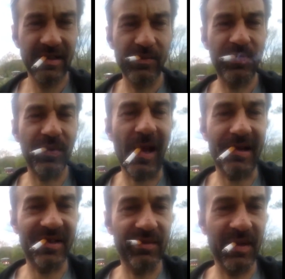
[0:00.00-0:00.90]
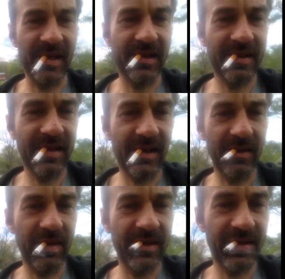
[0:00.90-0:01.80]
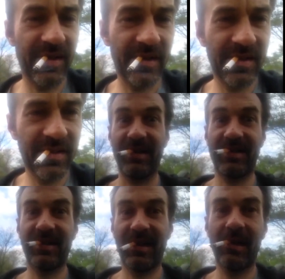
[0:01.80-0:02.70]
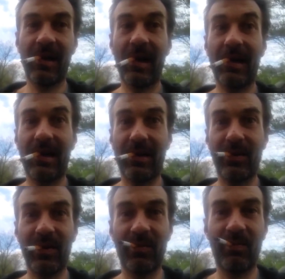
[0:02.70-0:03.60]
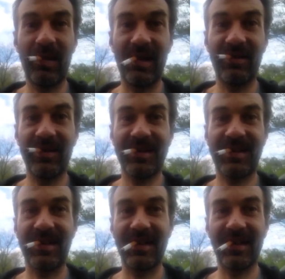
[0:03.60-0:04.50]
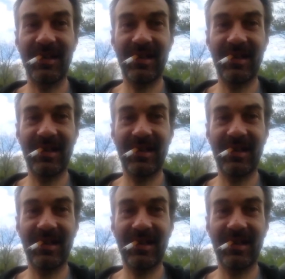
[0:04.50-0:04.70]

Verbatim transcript: flatter me, Eloise. How embarrassing.